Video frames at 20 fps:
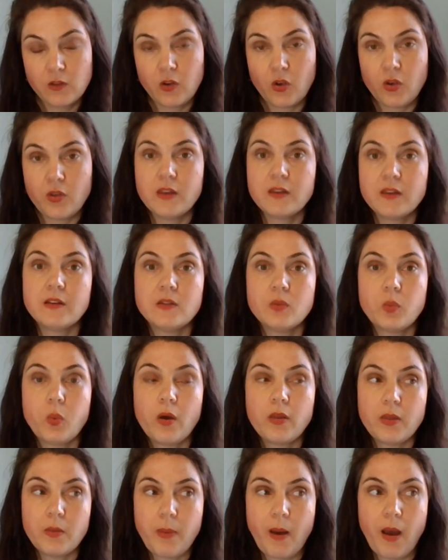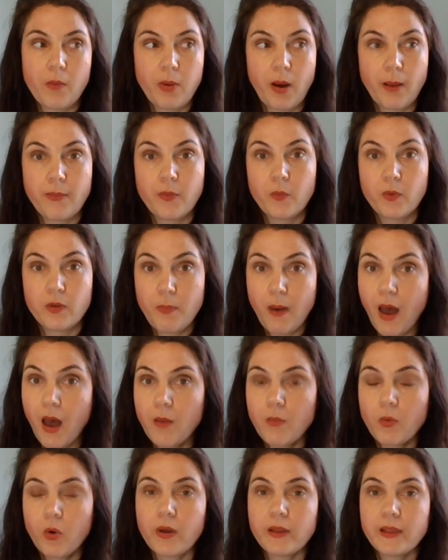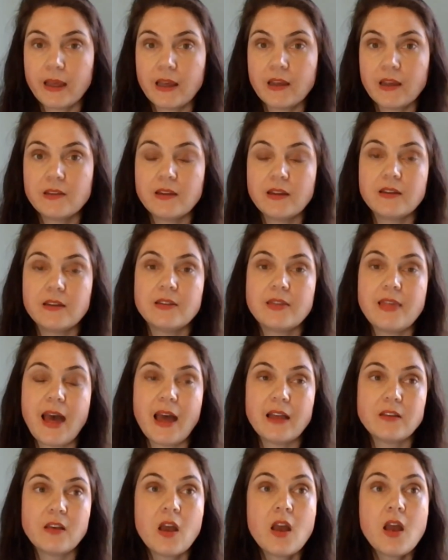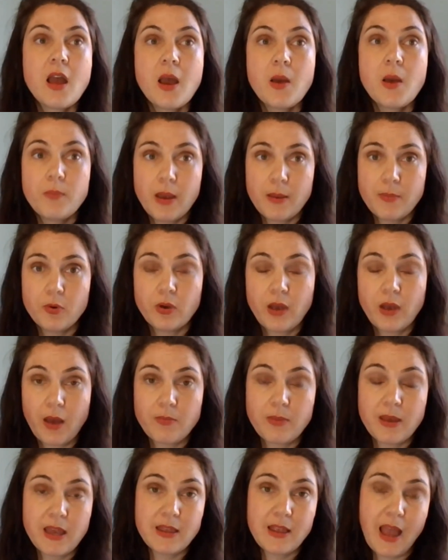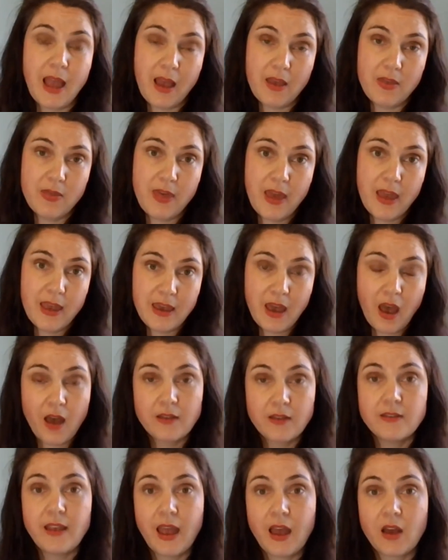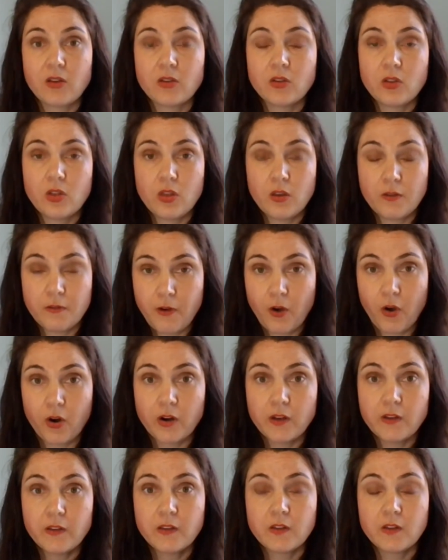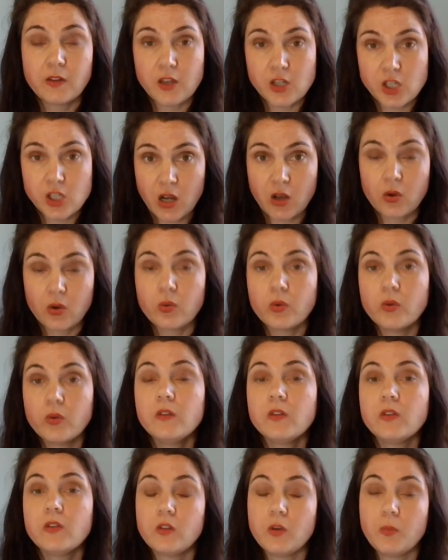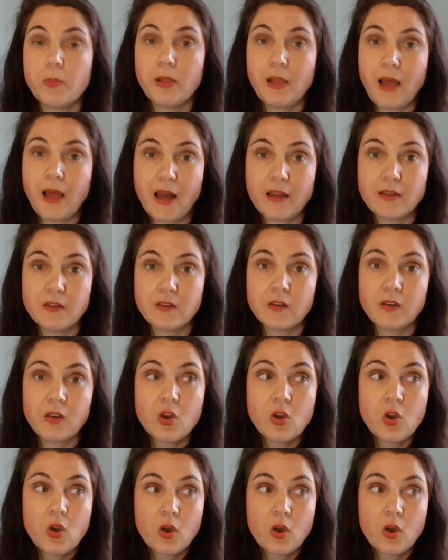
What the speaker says: So this is what the problem with palm oil is that people come in and they cut down the forests, the jungles, to plant